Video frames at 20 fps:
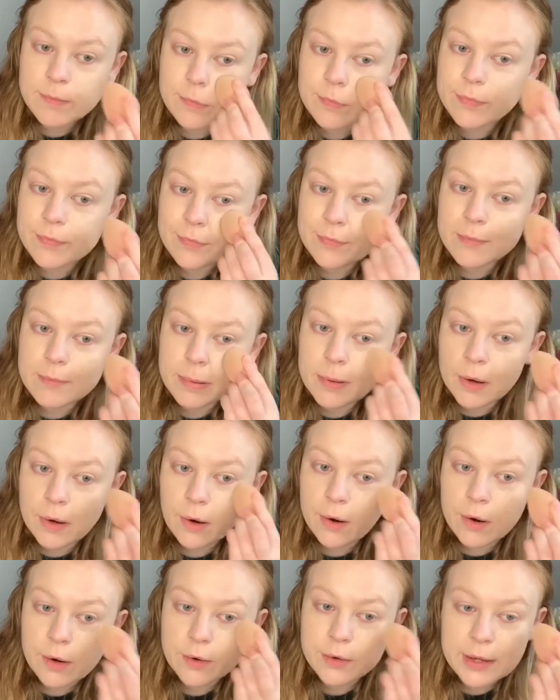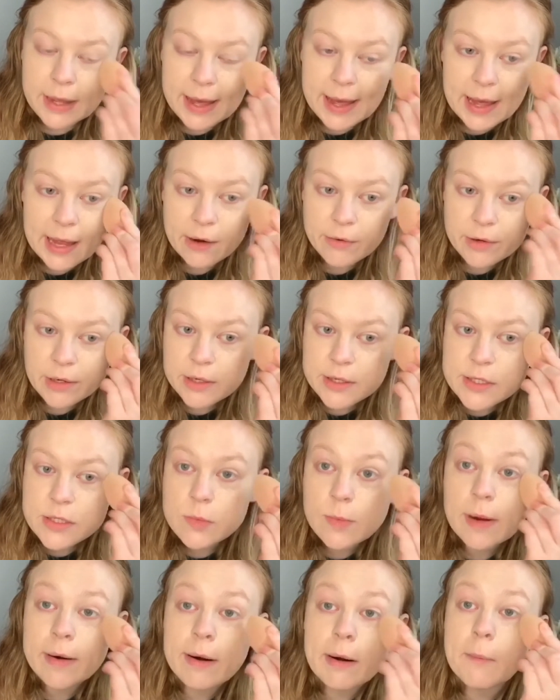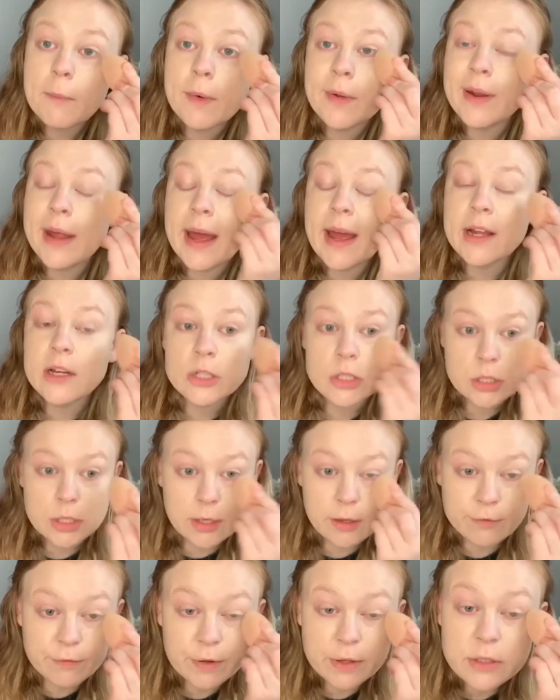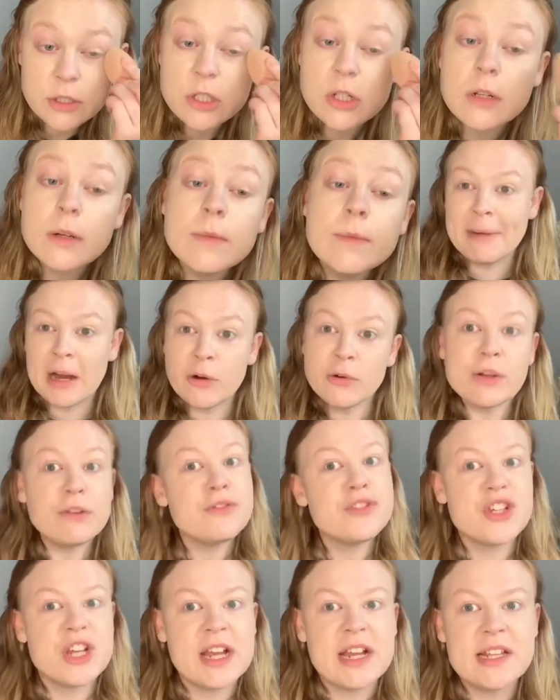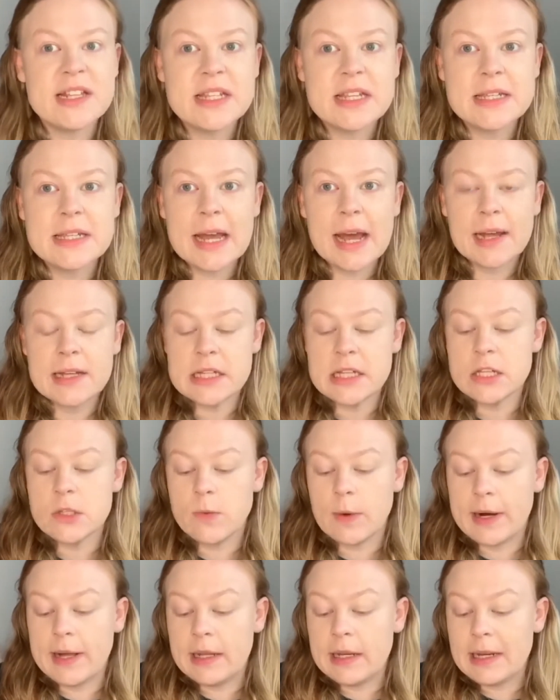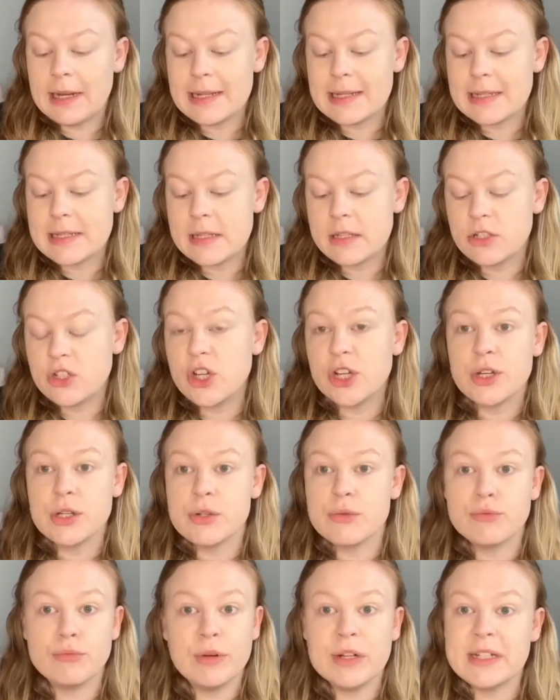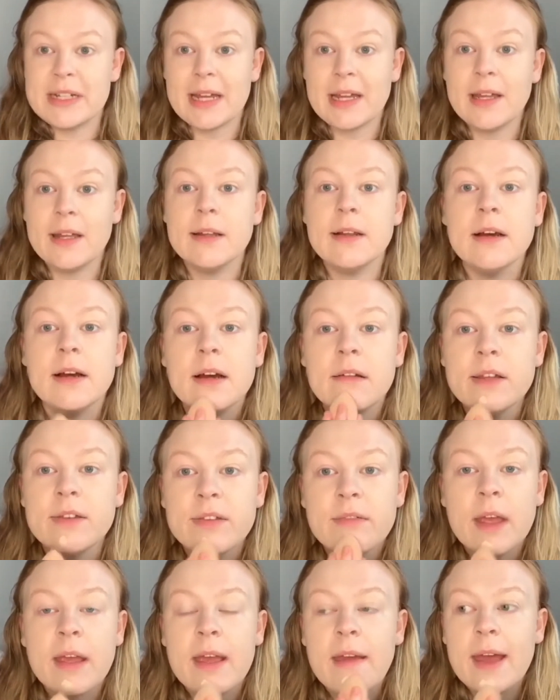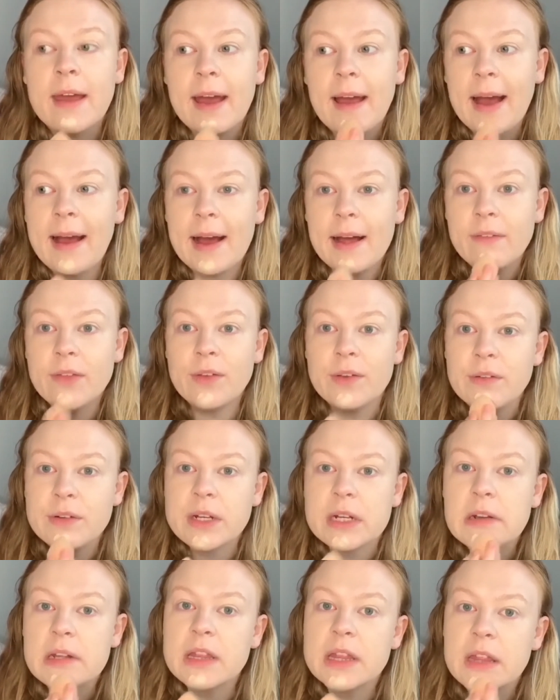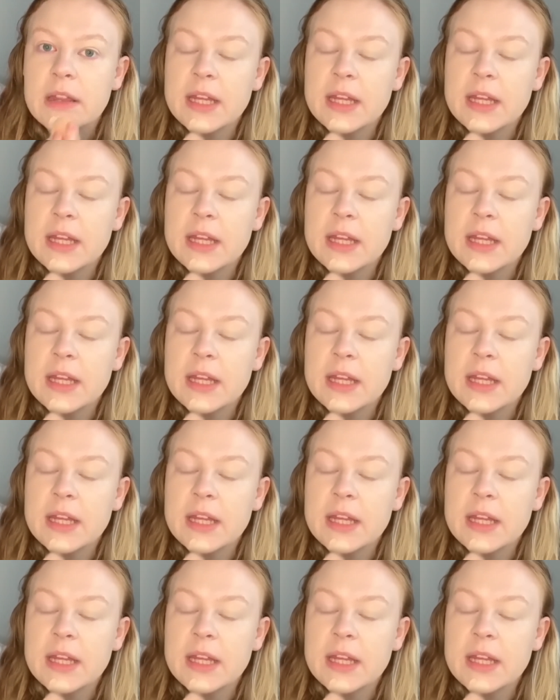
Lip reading: put on areas where I want extra coverage. The amount of shades this has as well is just ridiculous, and I